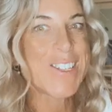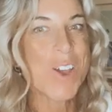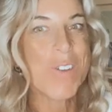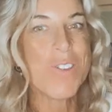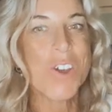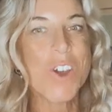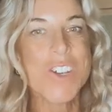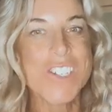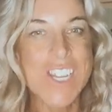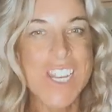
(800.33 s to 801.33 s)
So if you're
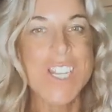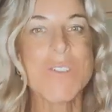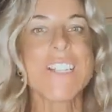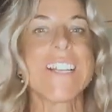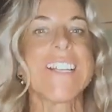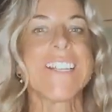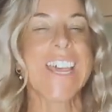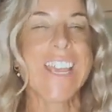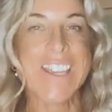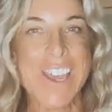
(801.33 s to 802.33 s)
continuously
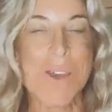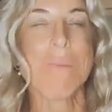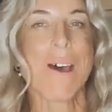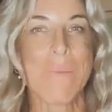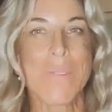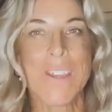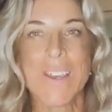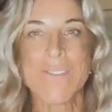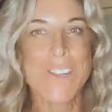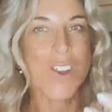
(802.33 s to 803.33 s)
saying yeah, but,
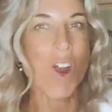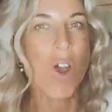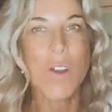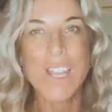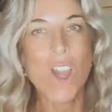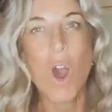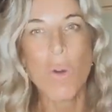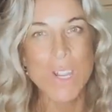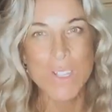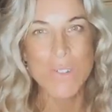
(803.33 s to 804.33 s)
then you're only
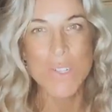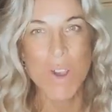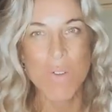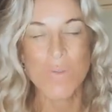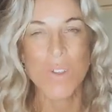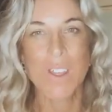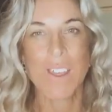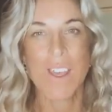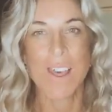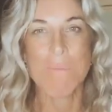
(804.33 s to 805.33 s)
holding yourself
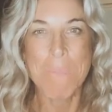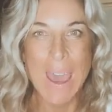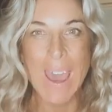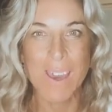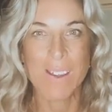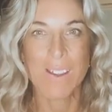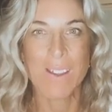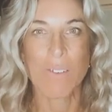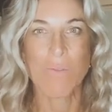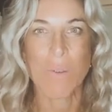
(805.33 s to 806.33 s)
back
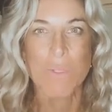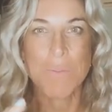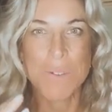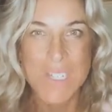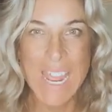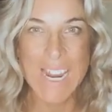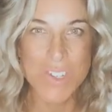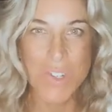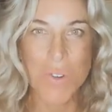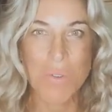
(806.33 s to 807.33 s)
from the
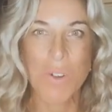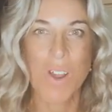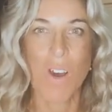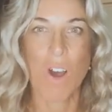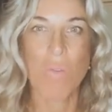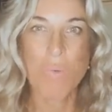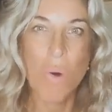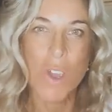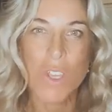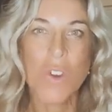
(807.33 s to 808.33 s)
potential of
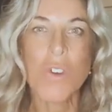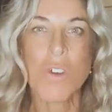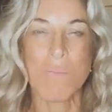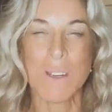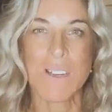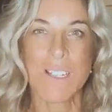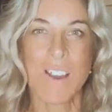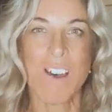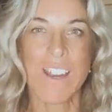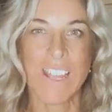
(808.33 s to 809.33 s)
what you could be
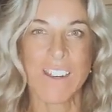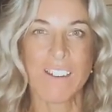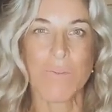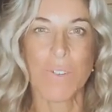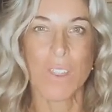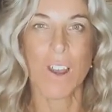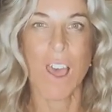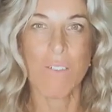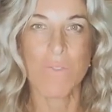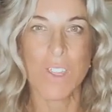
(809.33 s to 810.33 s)
designing for the
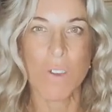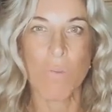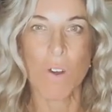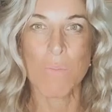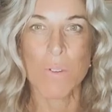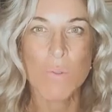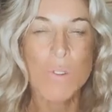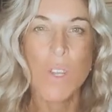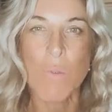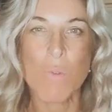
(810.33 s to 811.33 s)
life that you want, but
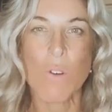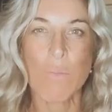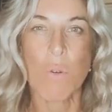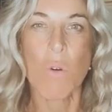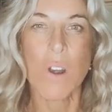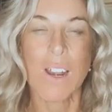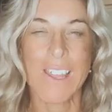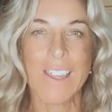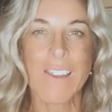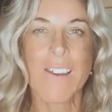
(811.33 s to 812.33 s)
also more
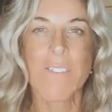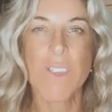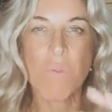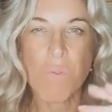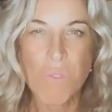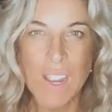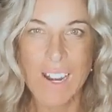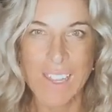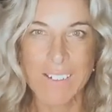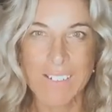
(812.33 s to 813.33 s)
importantly, the
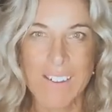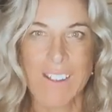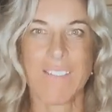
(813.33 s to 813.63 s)
feeling